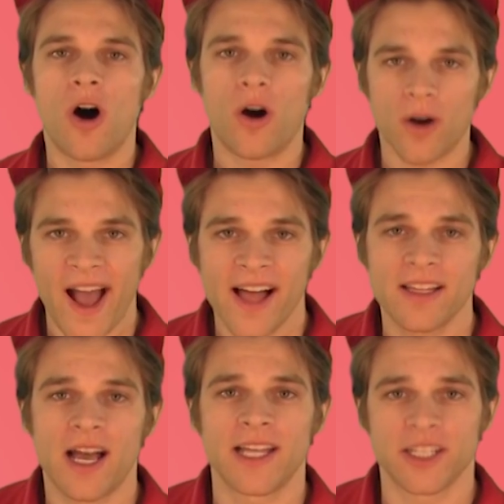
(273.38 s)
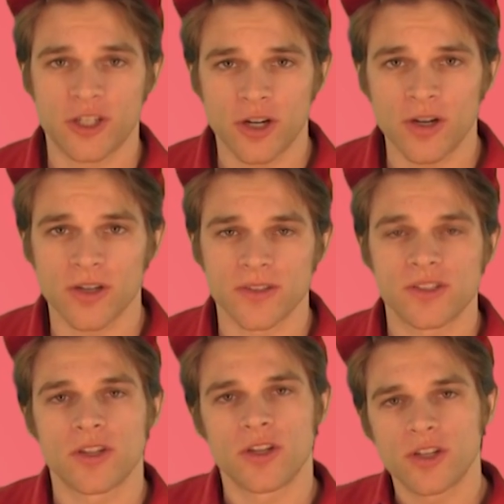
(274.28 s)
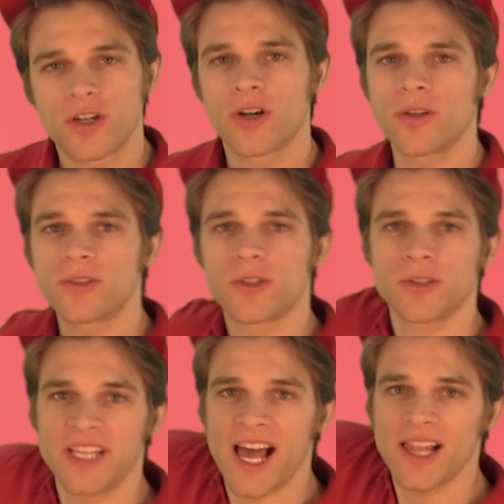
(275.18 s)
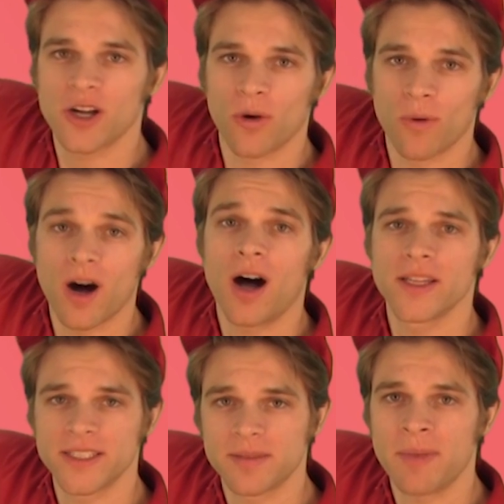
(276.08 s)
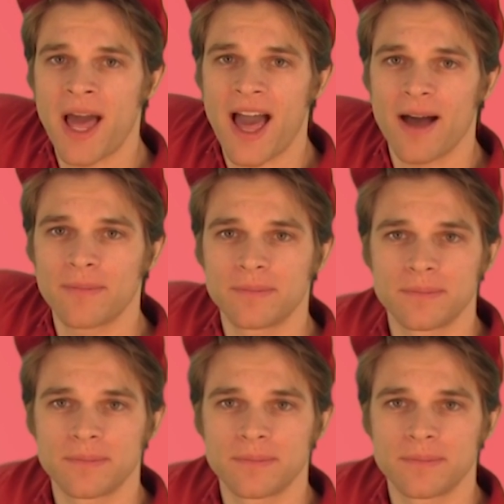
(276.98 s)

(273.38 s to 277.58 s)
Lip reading: Our ally, the Kurds. The Kurds are yellow on this map.